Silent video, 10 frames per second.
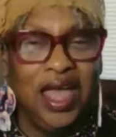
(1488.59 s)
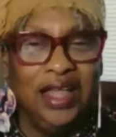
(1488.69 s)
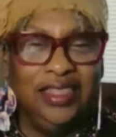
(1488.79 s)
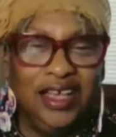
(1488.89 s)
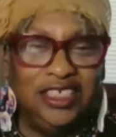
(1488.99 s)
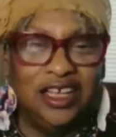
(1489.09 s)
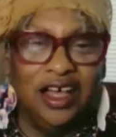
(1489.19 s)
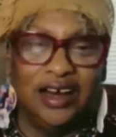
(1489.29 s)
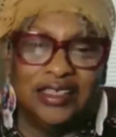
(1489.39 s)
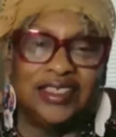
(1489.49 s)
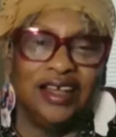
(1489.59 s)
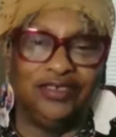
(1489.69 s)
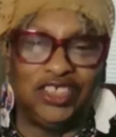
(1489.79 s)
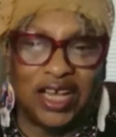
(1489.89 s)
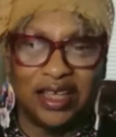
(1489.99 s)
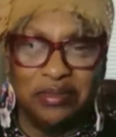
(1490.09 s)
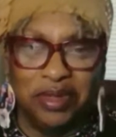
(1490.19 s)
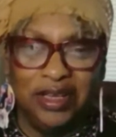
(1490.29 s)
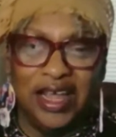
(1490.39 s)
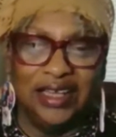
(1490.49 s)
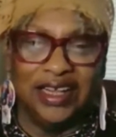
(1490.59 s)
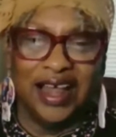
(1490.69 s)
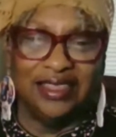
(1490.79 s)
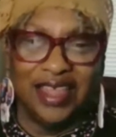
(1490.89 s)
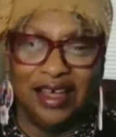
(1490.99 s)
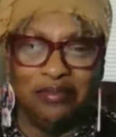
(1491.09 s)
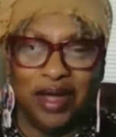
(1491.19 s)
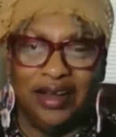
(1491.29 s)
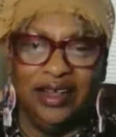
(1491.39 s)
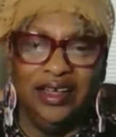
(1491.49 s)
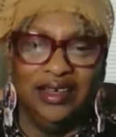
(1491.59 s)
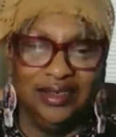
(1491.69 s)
I think she called herself checking me now that I think about it.